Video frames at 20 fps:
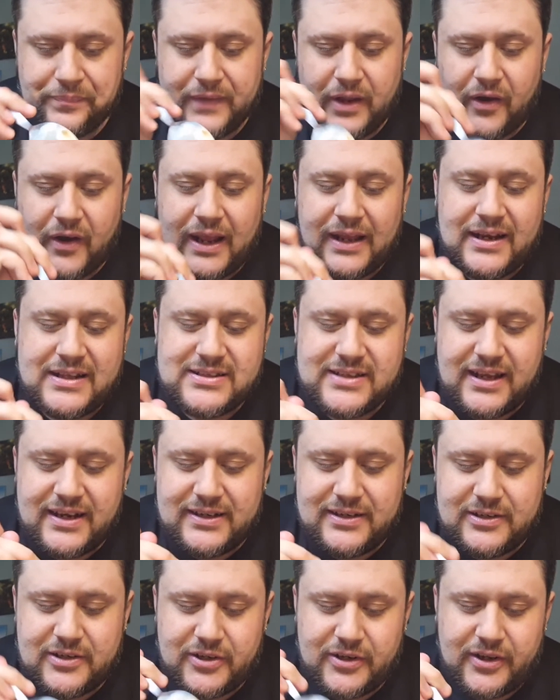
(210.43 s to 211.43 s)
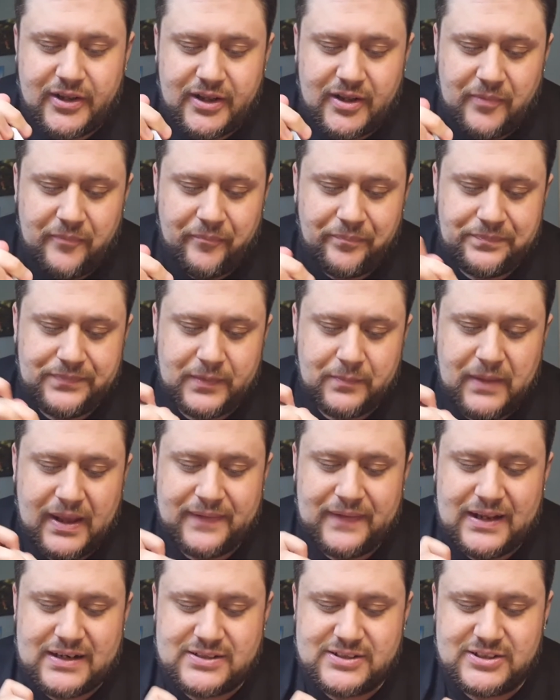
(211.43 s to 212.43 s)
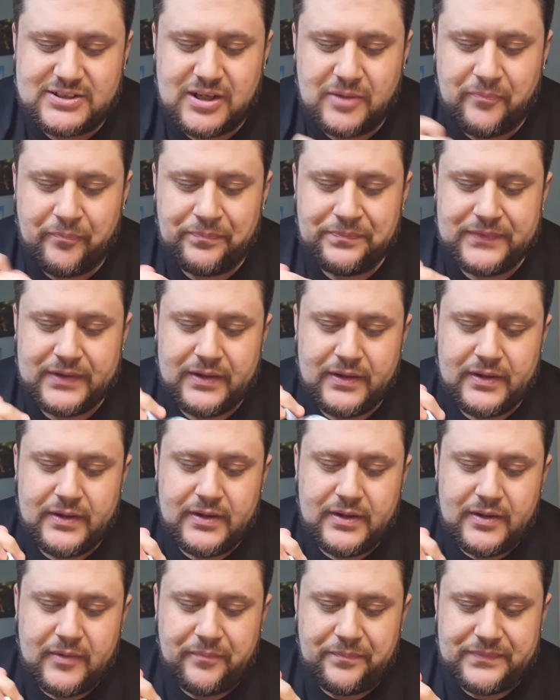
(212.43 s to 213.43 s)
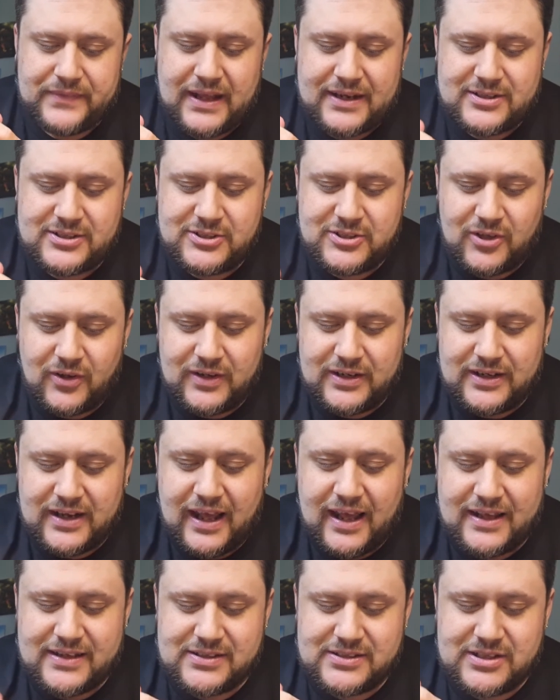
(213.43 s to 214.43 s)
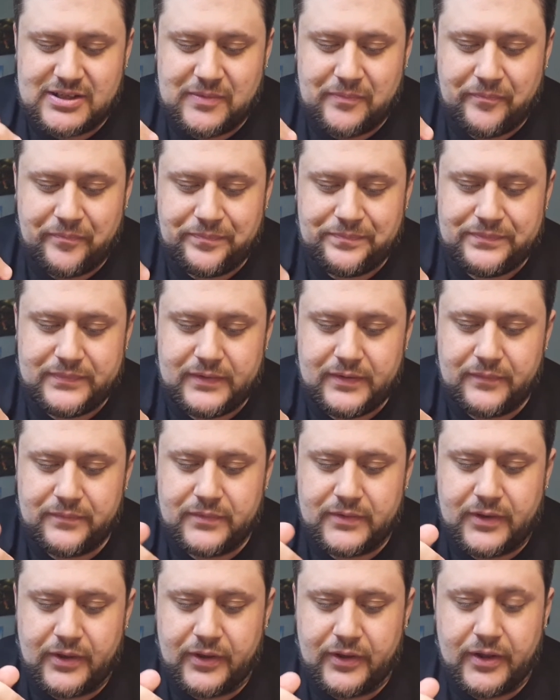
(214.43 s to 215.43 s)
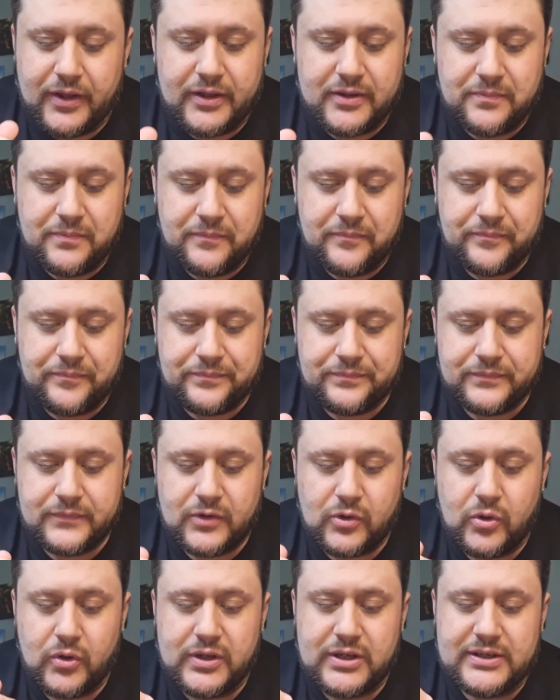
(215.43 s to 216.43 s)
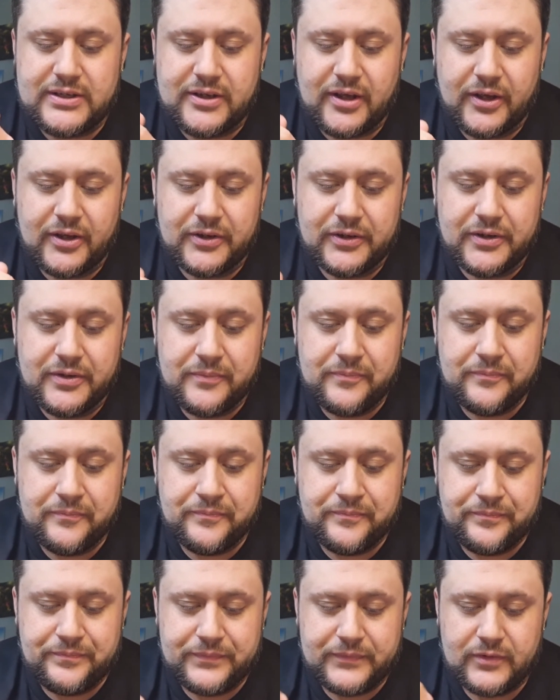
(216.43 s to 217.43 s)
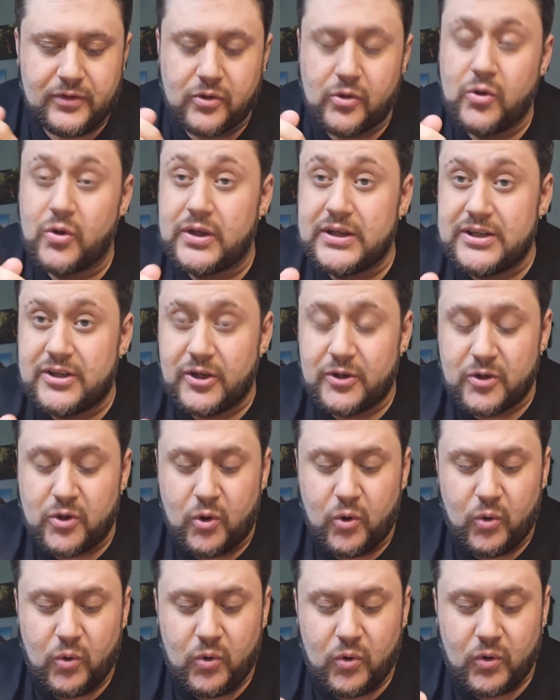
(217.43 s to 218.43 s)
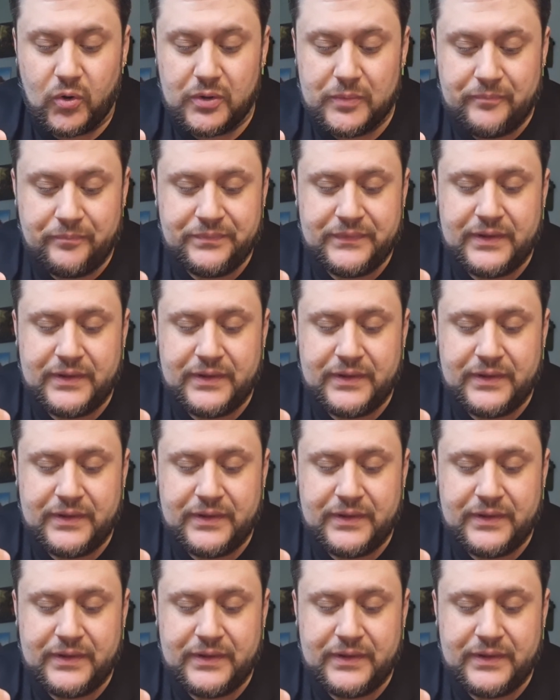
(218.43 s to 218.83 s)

Alright, let's get into the... Man, that's solid as. The cookie dough. The cookie dough core.